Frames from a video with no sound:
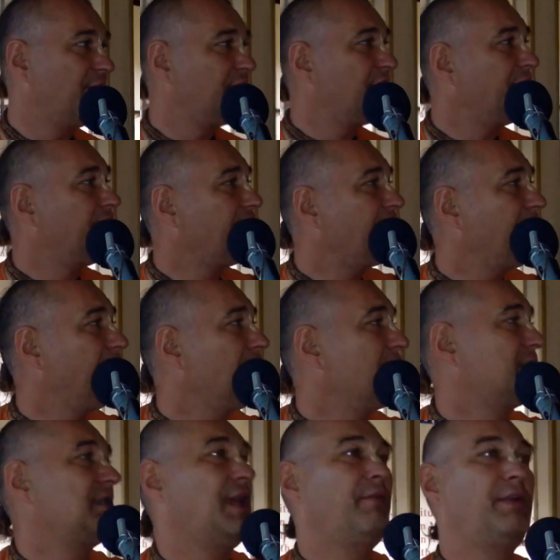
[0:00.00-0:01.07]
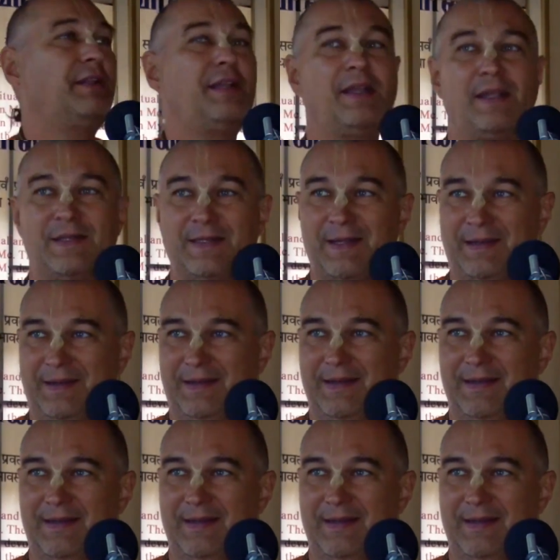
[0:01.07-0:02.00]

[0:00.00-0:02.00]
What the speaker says: Whatever He wills, everything is done.